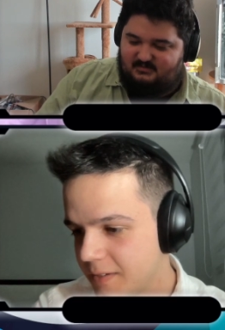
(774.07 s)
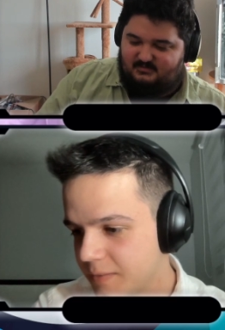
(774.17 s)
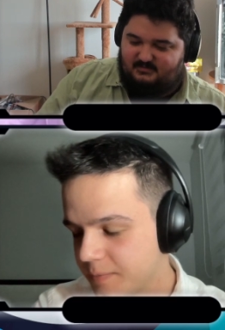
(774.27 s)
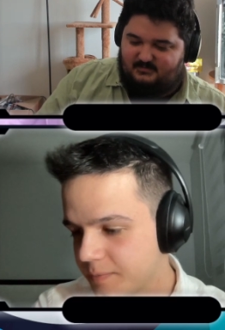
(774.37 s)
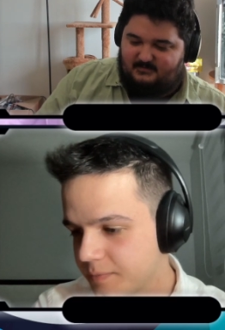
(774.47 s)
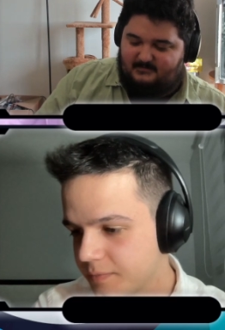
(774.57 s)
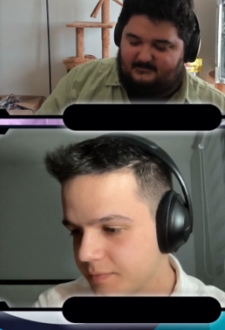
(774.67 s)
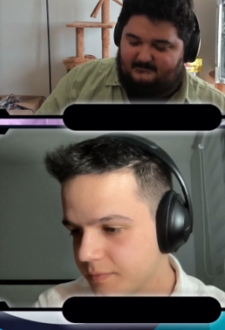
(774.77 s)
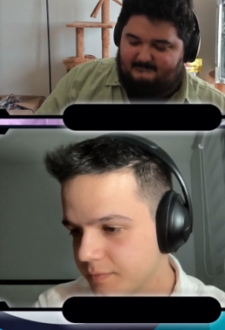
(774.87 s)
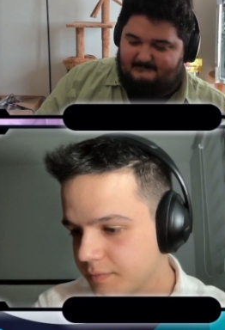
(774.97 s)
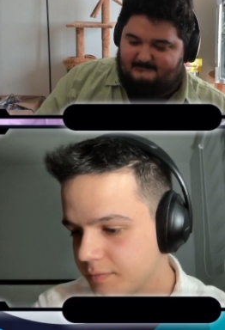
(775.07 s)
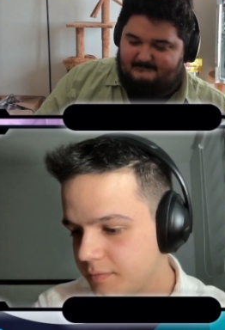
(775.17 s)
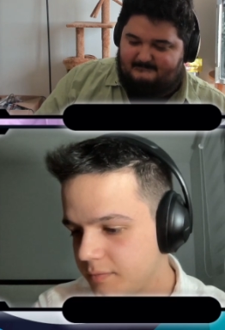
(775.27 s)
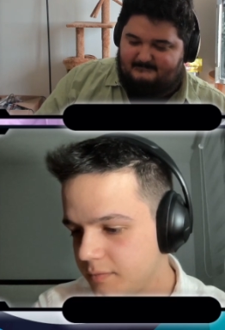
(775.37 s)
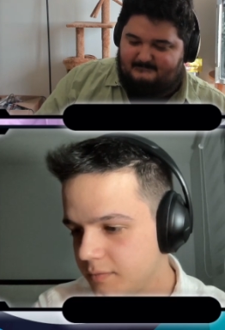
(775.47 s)

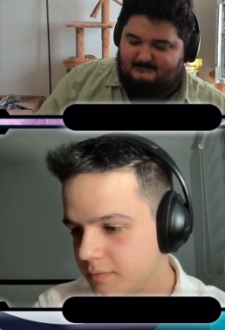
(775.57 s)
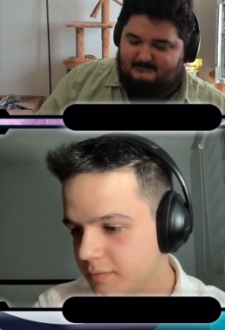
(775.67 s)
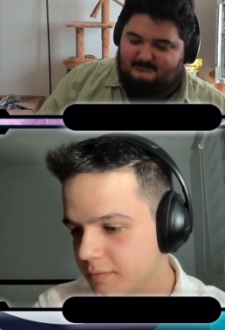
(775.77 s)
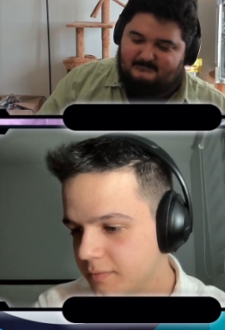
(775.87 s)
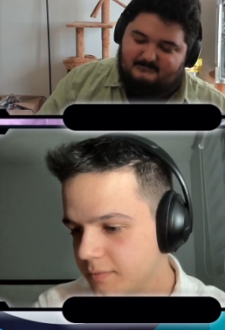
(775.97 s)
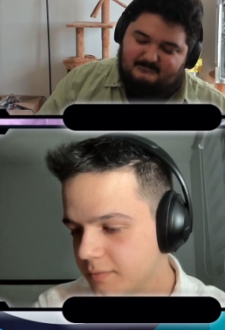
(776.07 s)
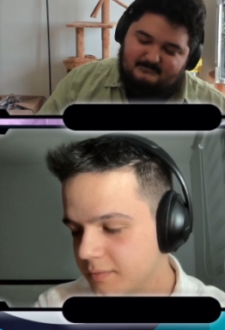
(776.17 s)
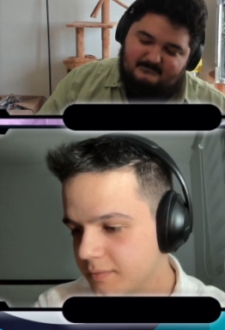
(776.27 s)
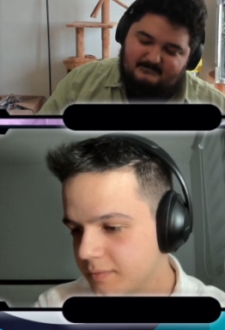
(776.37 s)
No one is speaking in this clip.